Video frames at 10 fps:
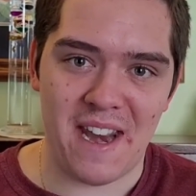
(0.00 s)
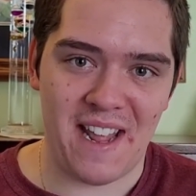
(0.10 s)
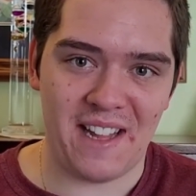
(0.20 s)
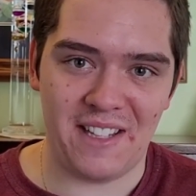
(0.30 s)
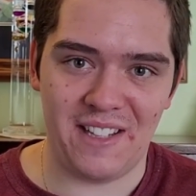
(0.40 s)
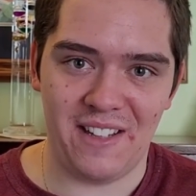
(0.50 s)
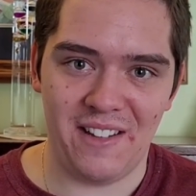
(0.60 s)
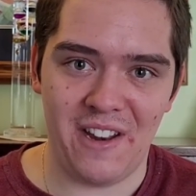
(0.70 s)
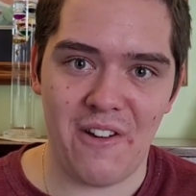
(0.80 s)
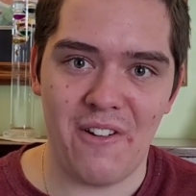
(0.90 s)
and
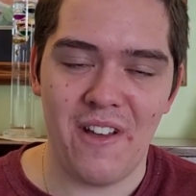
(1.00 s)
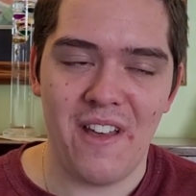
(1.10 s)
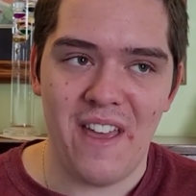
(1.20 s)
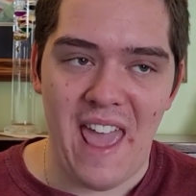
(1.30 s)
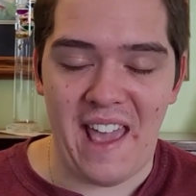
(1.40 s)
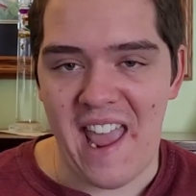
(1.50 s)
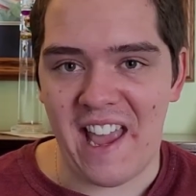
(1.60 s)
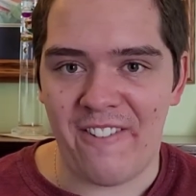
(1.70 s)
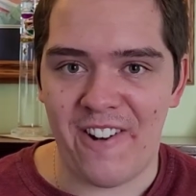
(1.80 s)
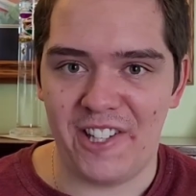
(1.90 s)
it can
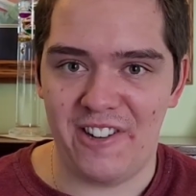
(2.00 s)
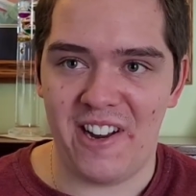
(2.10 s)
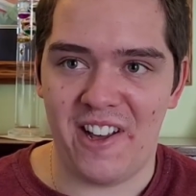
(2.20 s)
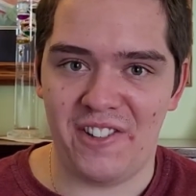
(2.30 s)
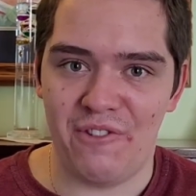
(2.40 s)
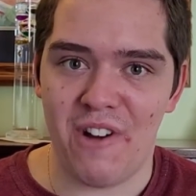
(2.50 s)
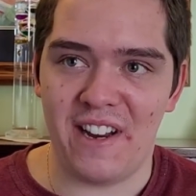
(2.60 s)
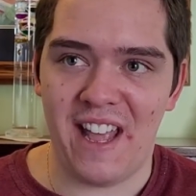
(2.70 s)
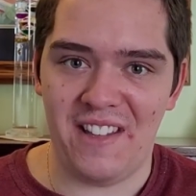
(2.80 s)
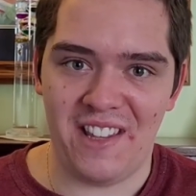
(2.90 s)
get frustrating because you want
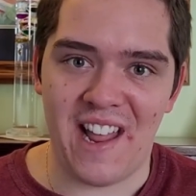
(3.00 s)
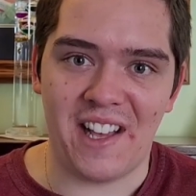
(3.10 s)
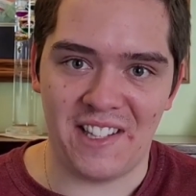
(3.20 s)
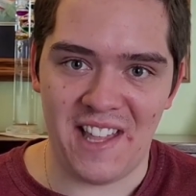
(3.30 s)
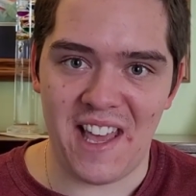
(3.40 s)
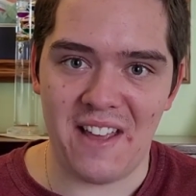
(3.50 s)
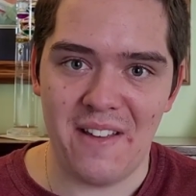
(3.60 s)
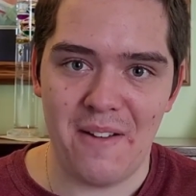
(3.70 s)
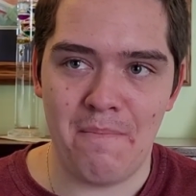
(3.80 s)
to get to the next thing,